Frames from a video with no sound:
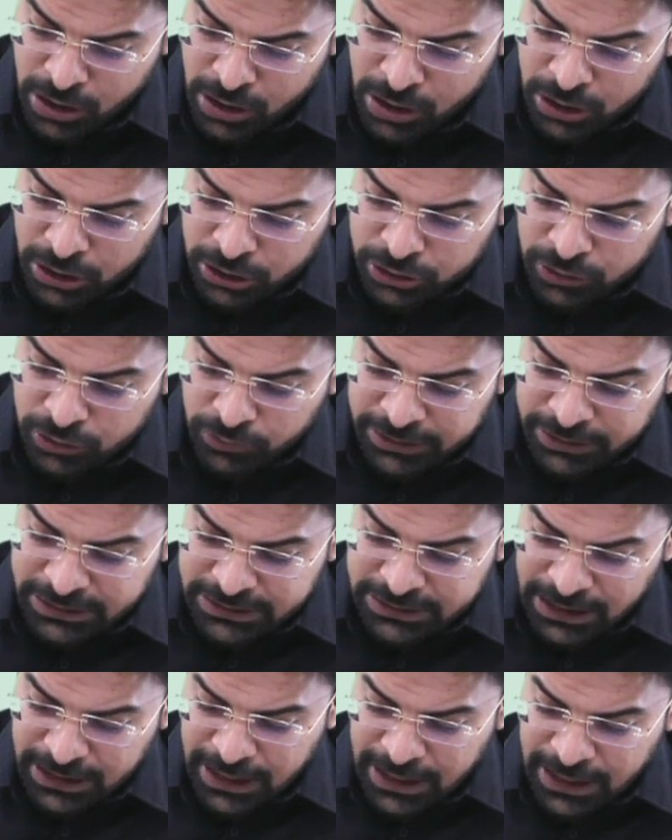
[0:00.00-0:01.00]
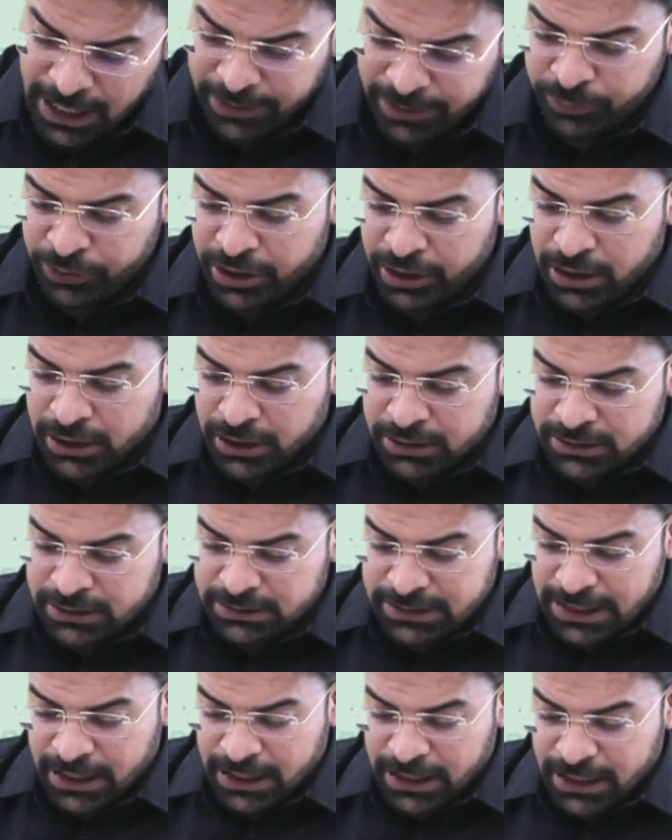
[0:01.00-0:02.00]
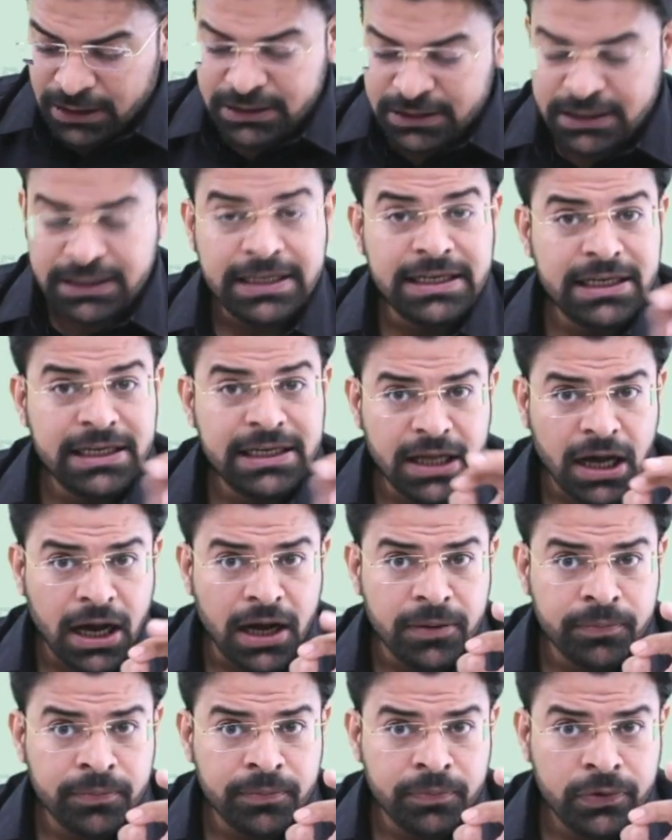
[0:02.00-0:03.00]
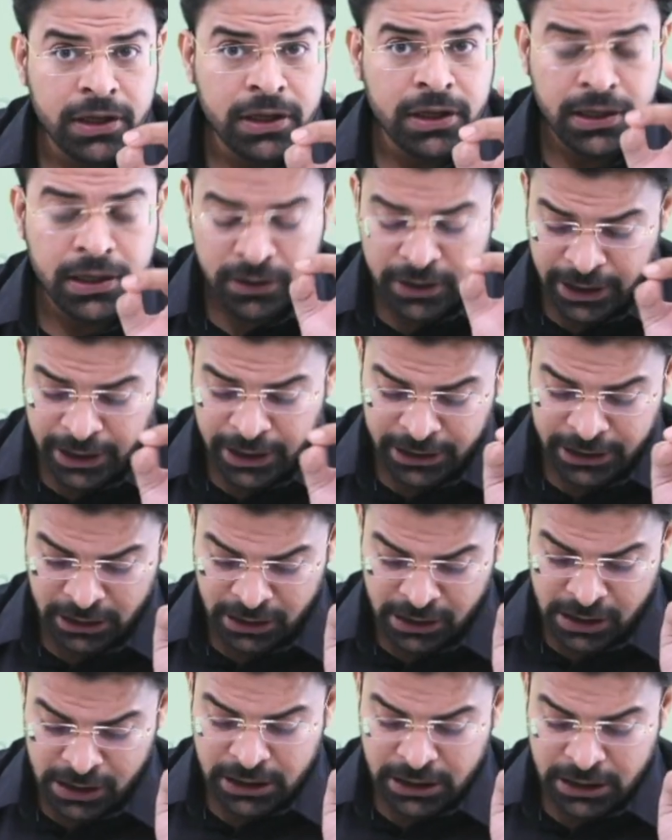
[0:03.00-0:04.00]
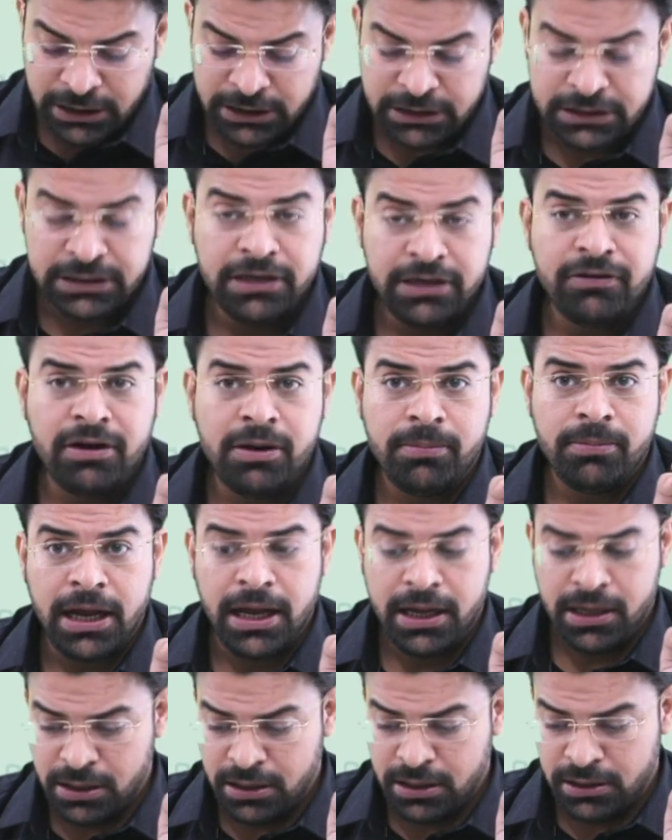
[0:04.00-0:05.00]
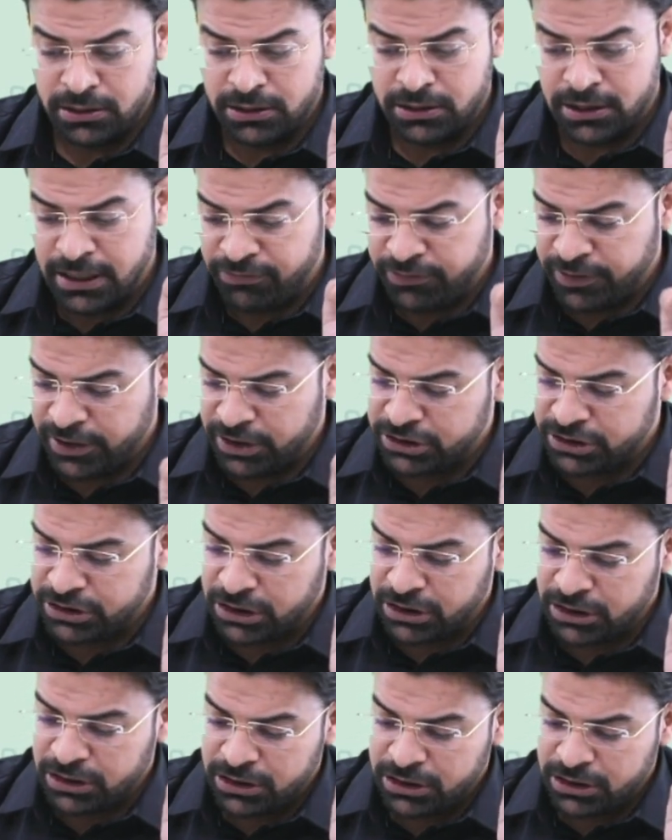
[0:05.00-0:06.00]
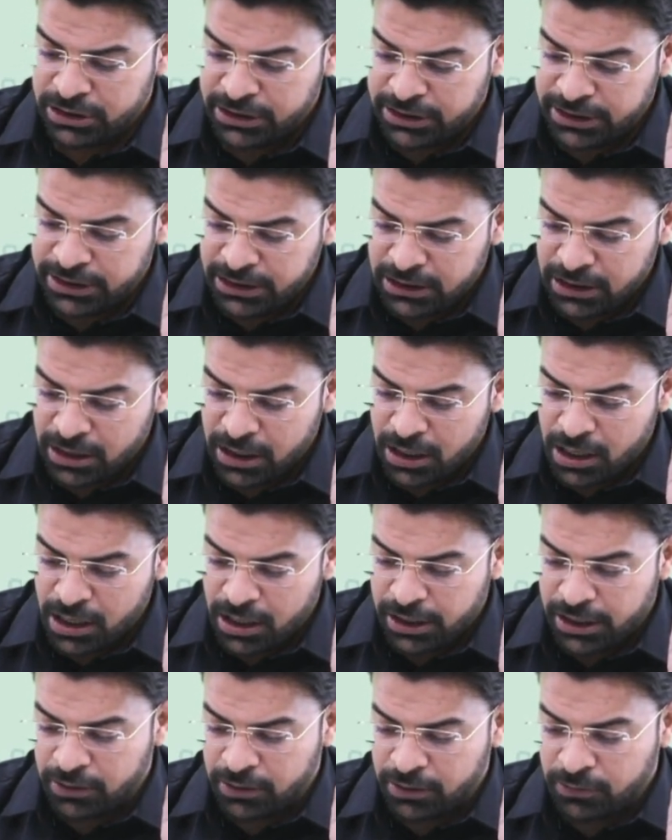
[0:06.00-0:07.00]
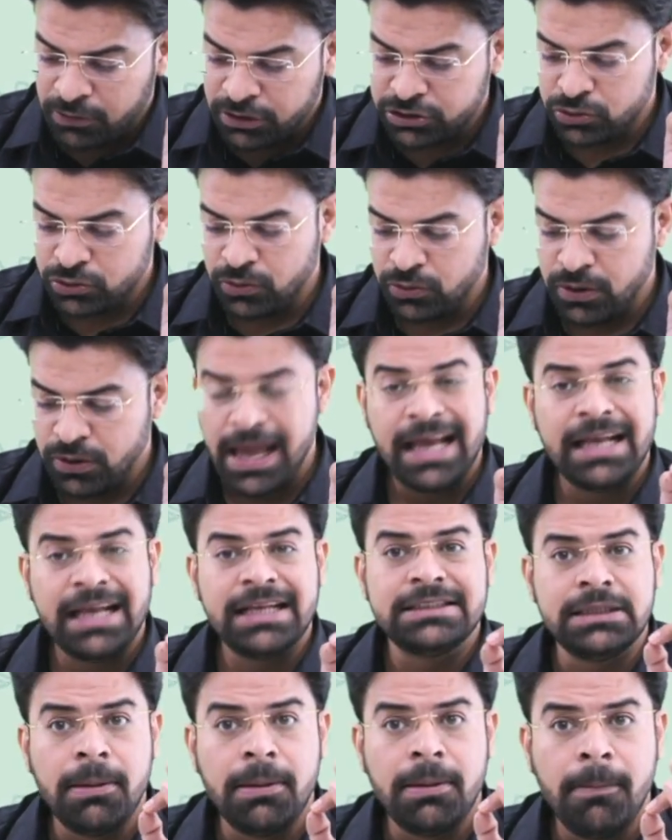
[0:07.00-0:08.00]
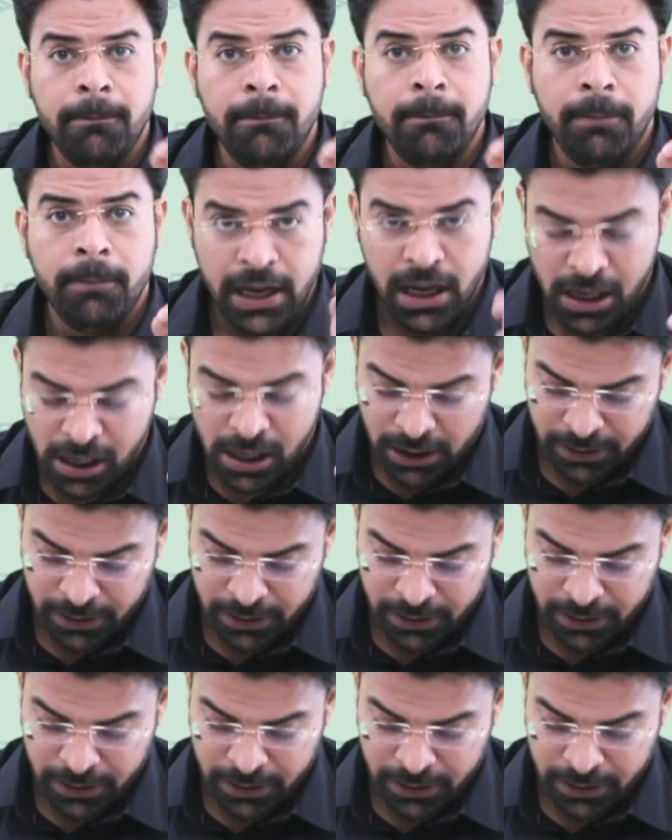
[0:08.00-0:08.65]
So we say that this angle theta in radian is given by the definition theta equals to x by r.